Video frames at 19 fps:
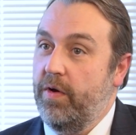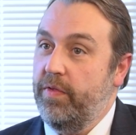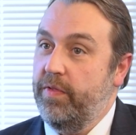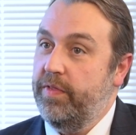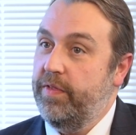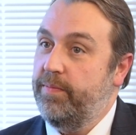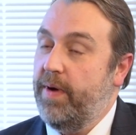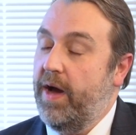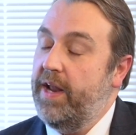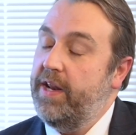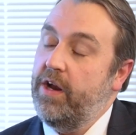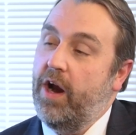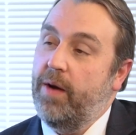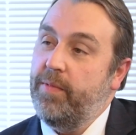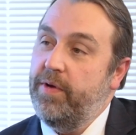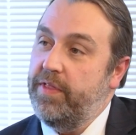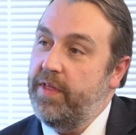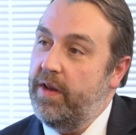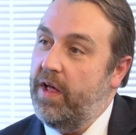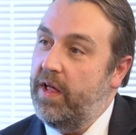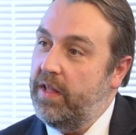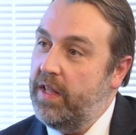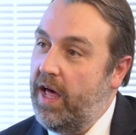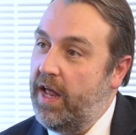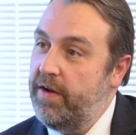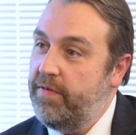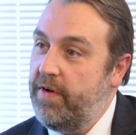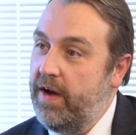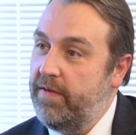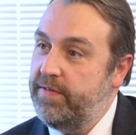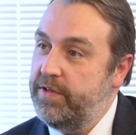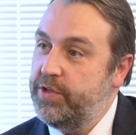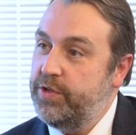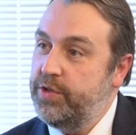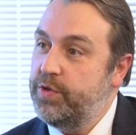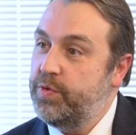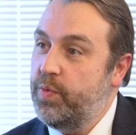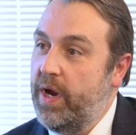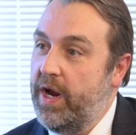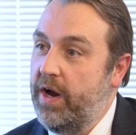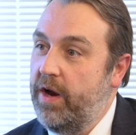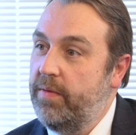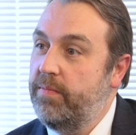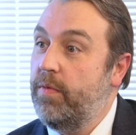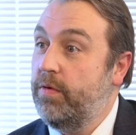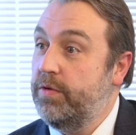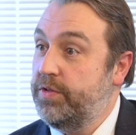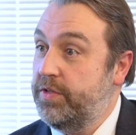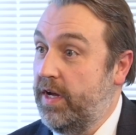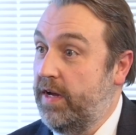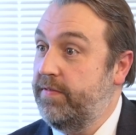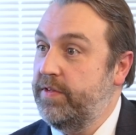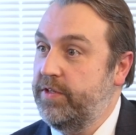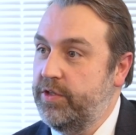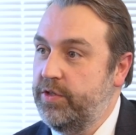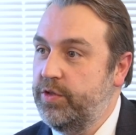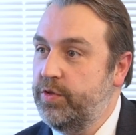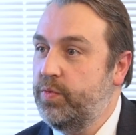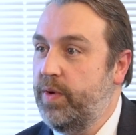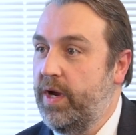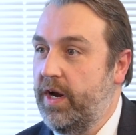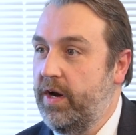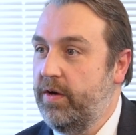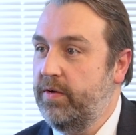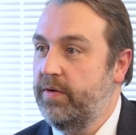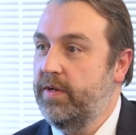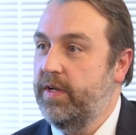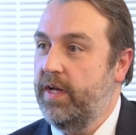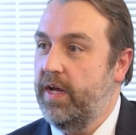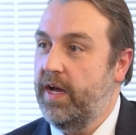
The body armor that a lot of officers wear, most officers wear,